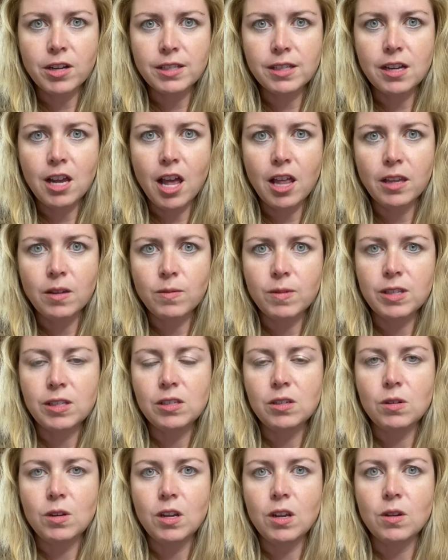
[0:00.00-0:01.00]
and Hollywood
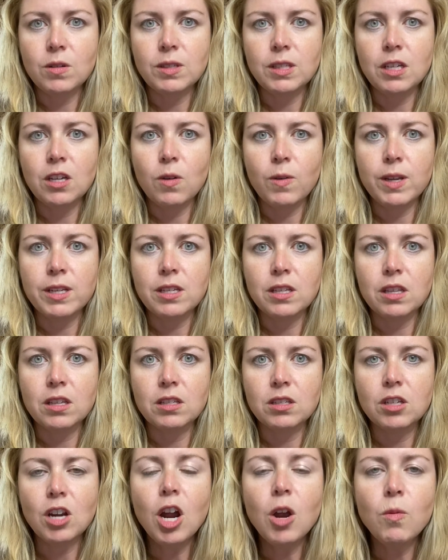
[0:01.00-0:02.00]
Studios and going to the
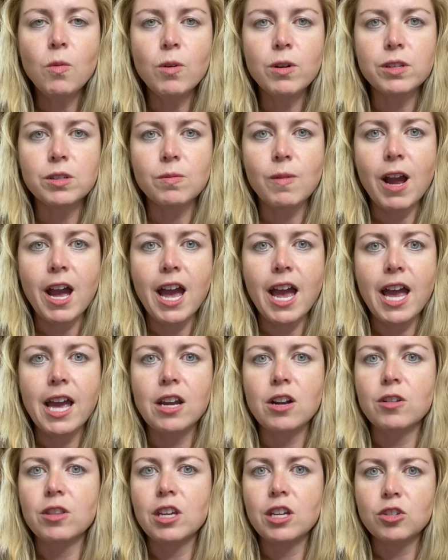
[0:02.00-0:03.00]
Star Wars ride
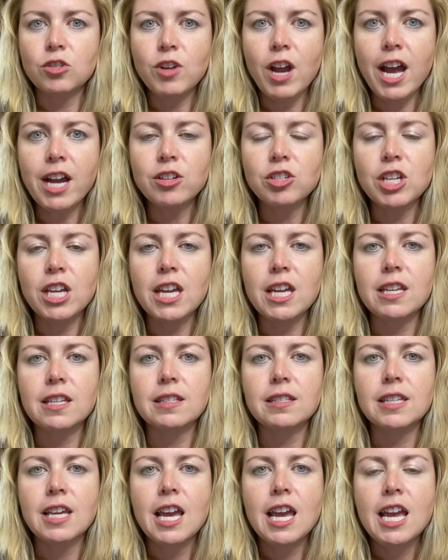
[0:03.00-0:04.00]
or the
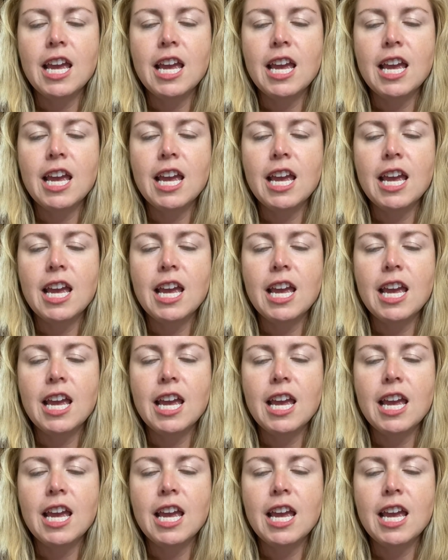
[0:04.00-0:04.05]
attractions.